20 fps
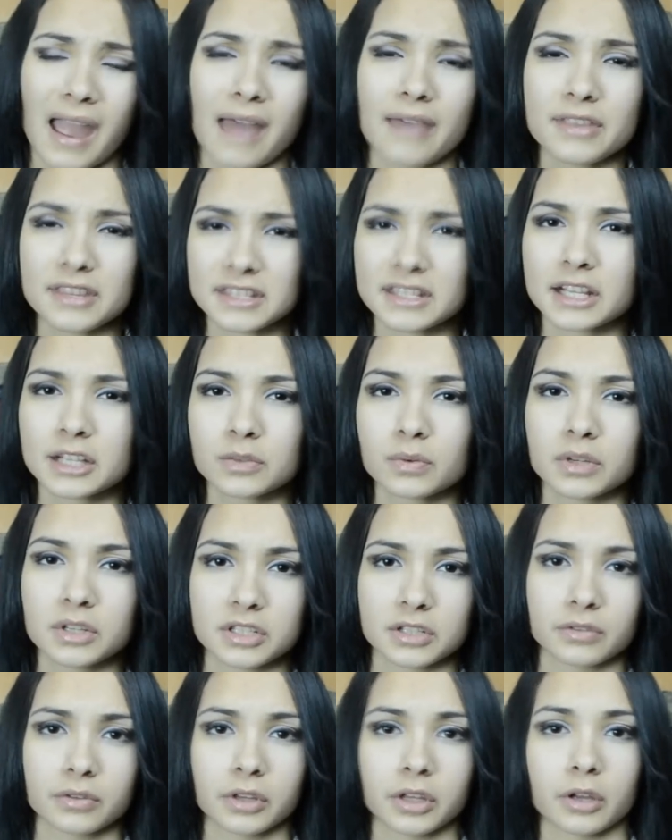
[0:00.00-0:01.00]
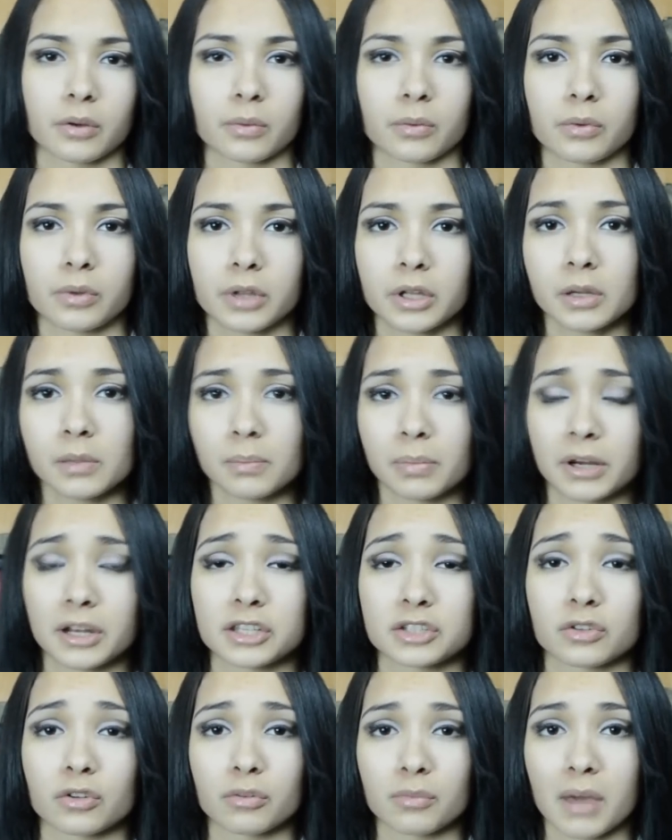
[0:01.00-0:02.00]
And this next one isn't really a ruling, but
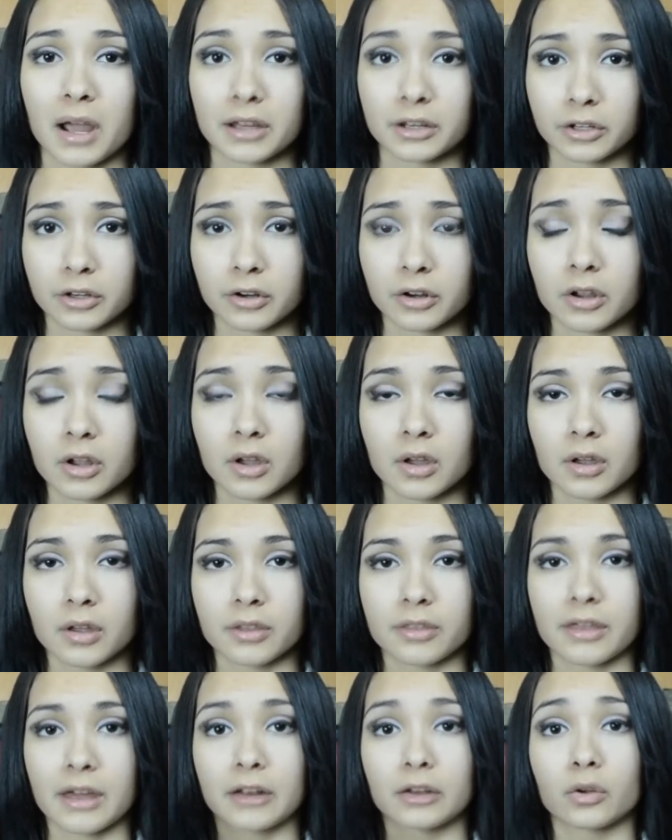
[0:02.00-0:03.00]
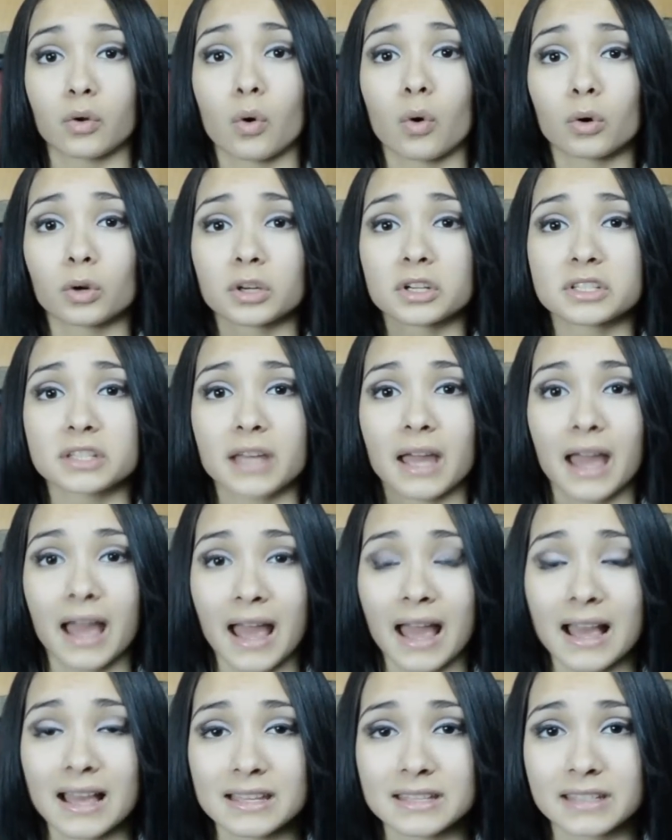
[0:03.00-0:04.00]
it's a reminder that Gores
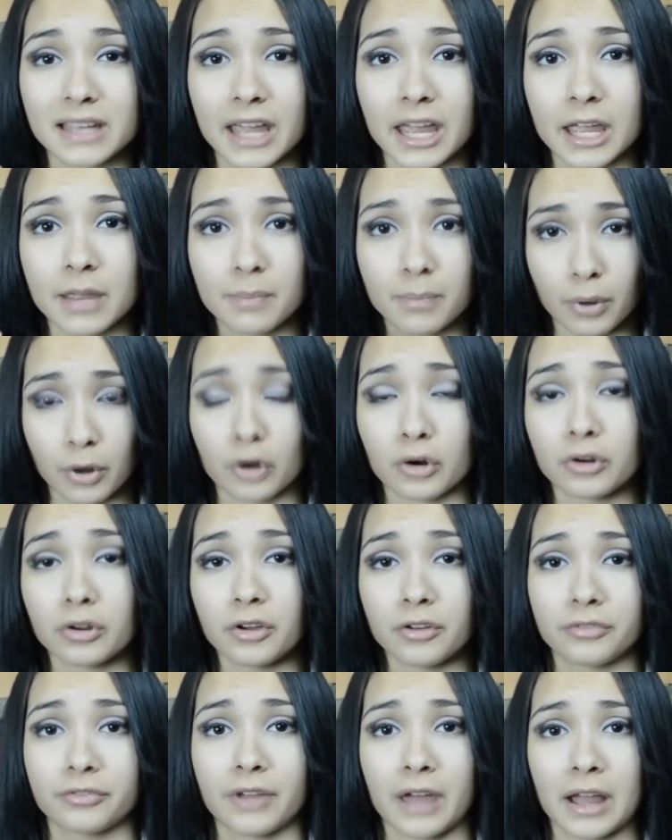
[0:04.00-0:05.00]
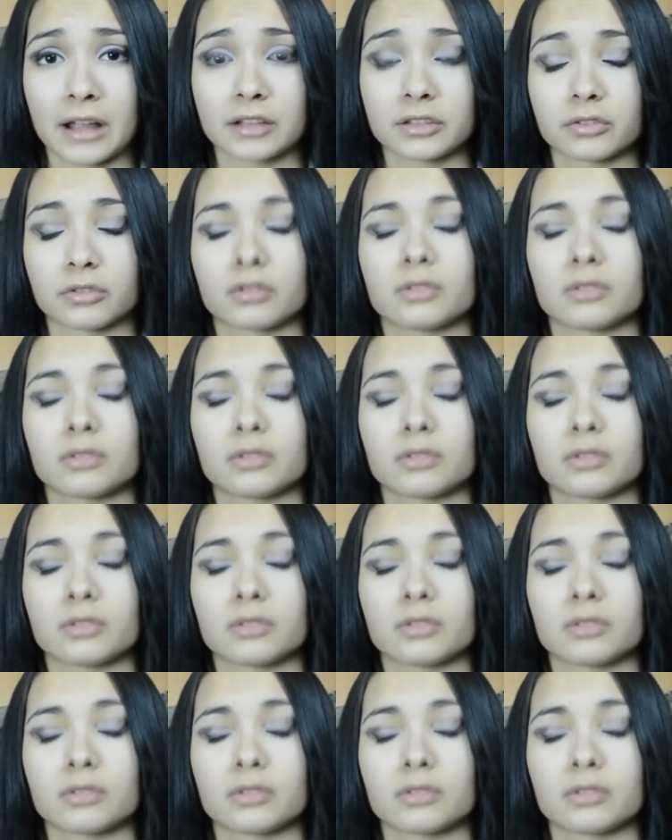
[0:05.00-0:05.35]
has a burn effect.